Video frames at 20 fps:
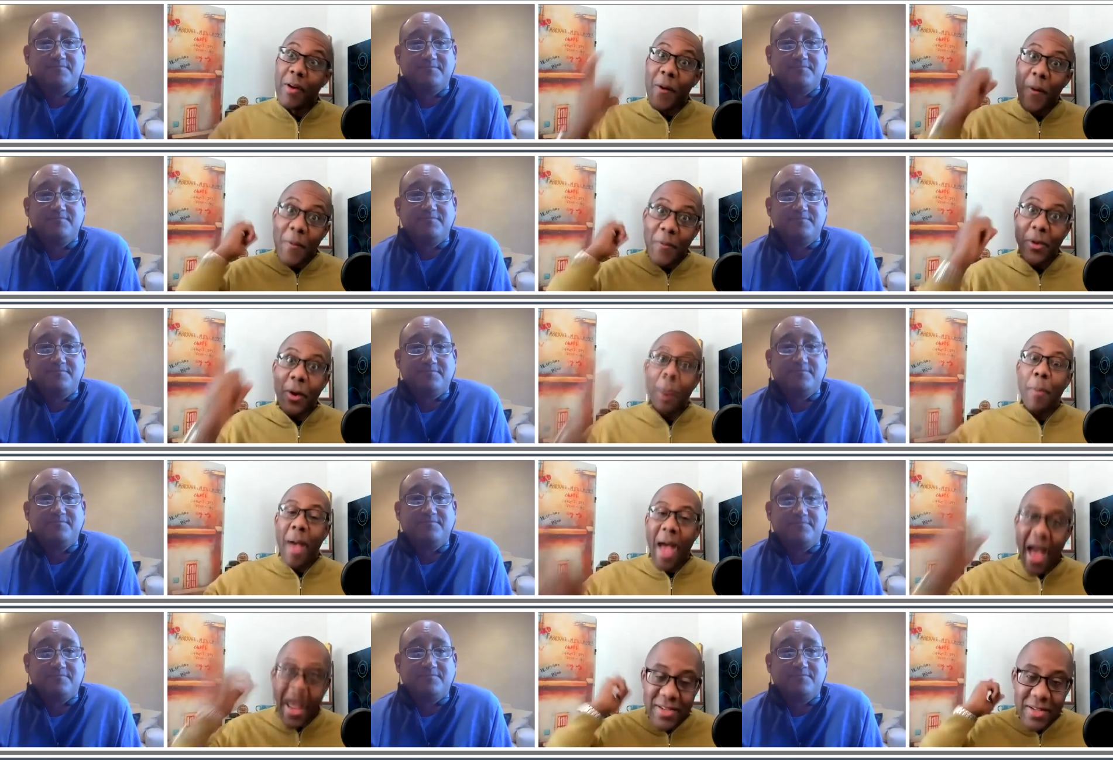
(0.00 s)
Speaker 1: They're
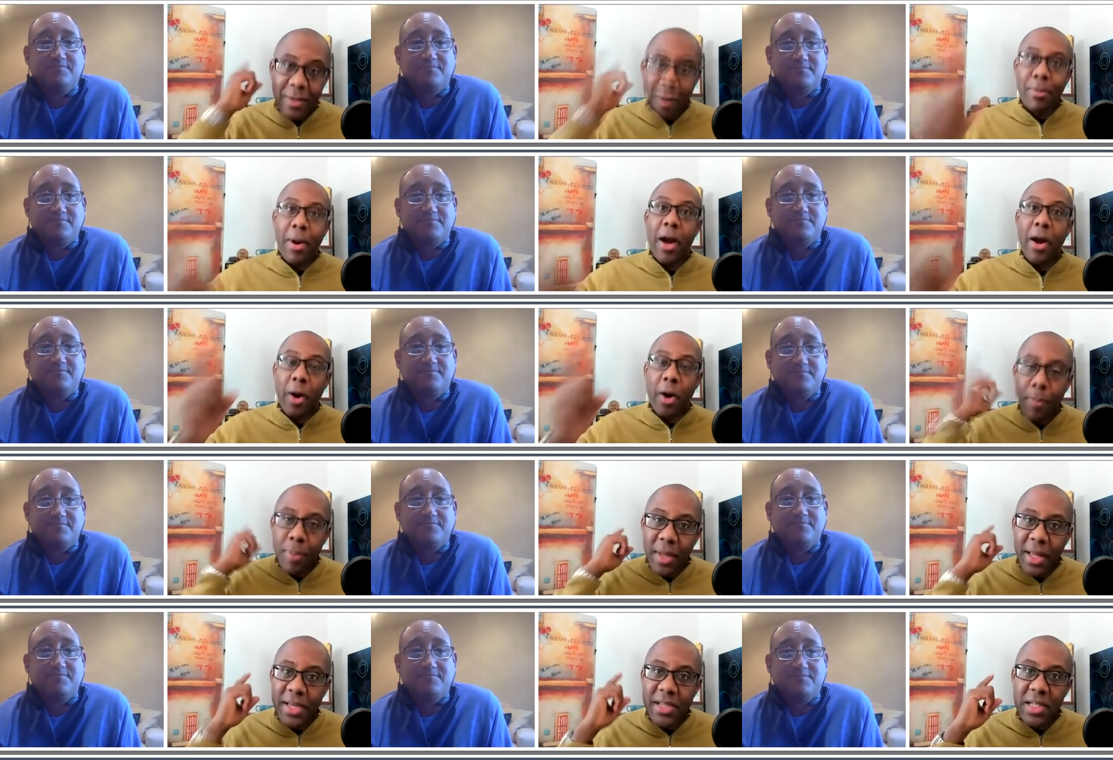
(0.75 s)
passing by our
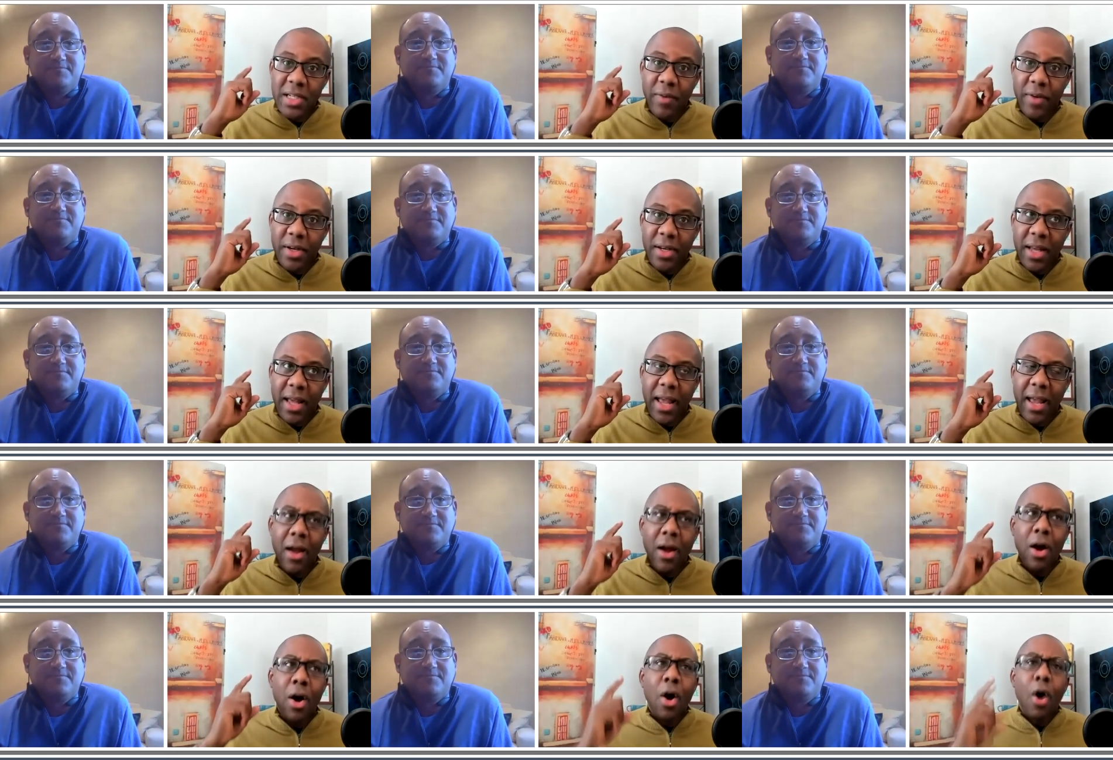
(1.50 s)
place every day,
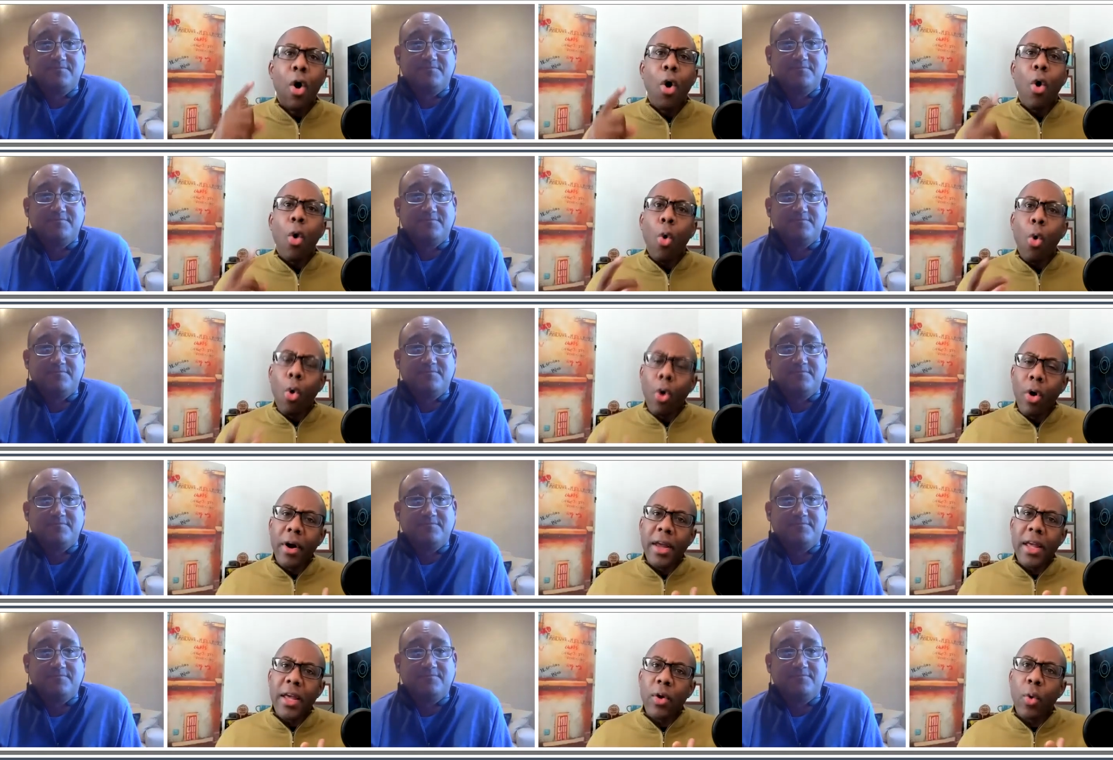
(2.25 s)
or
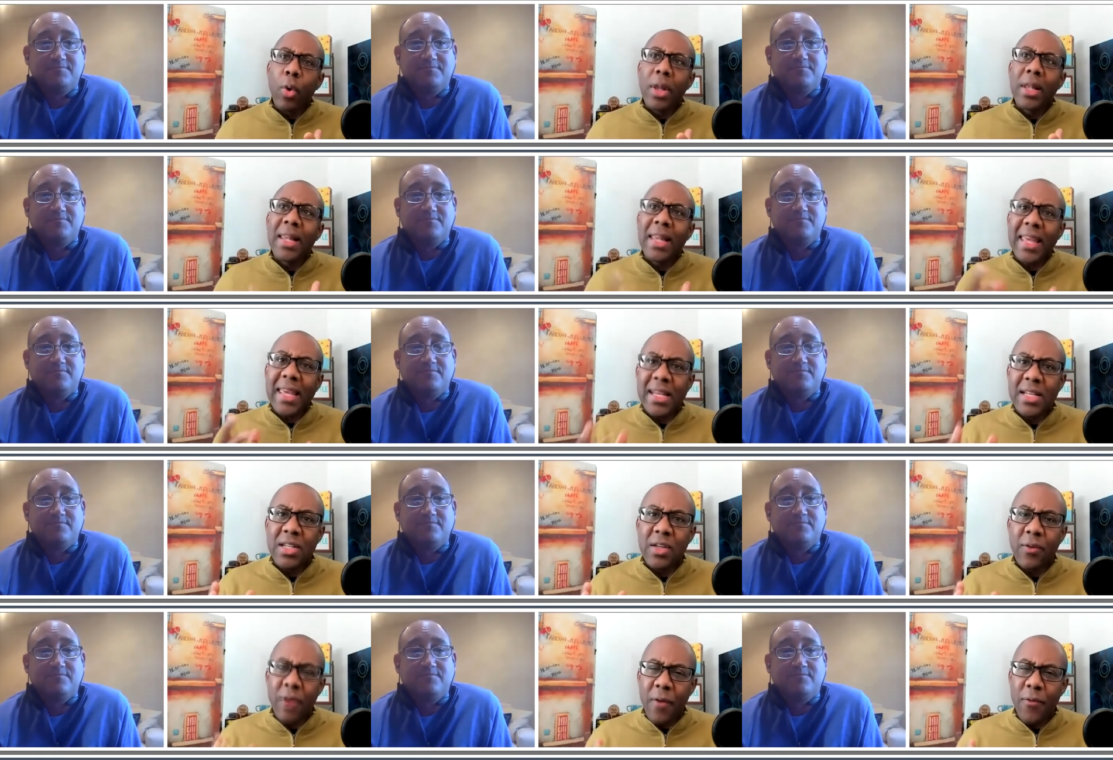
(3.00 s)
leads.
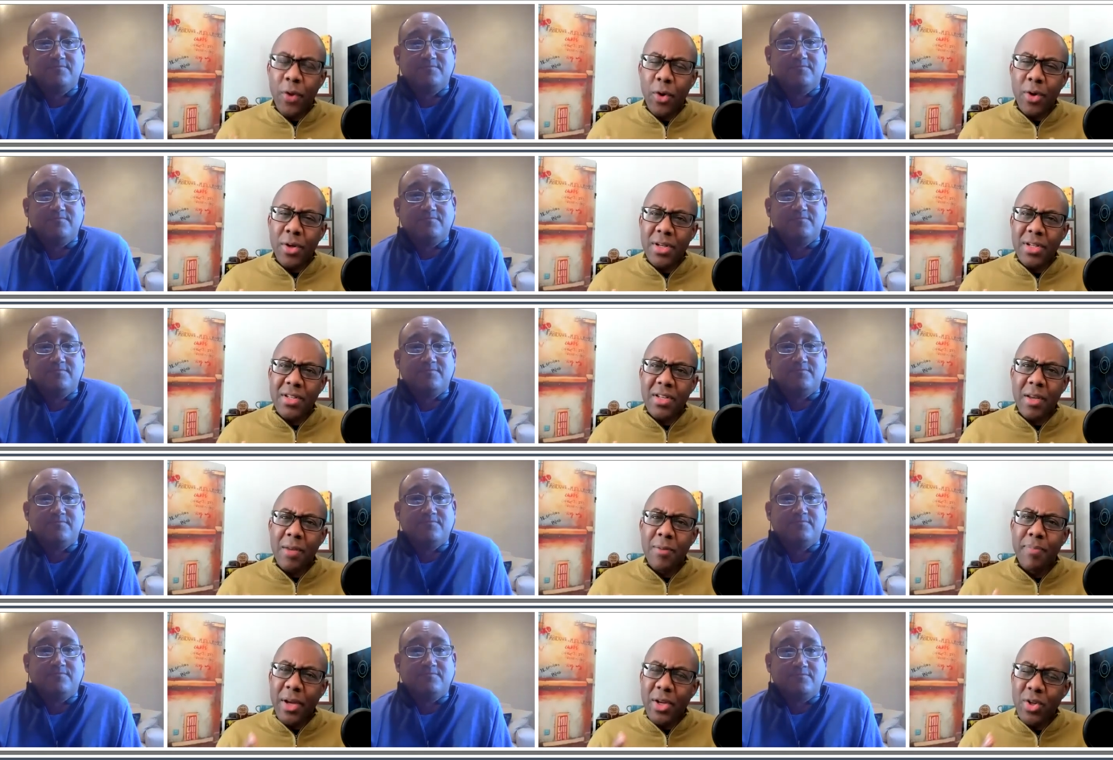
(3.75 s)
If, if you can just as
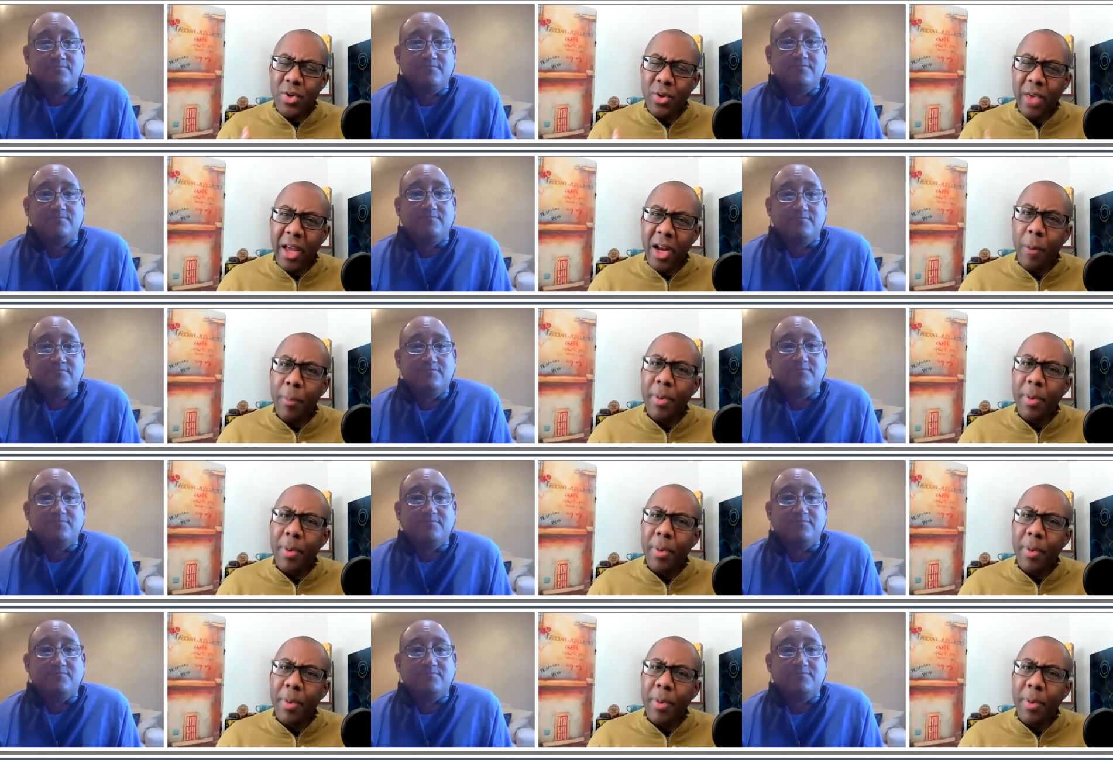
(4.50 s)
best you can help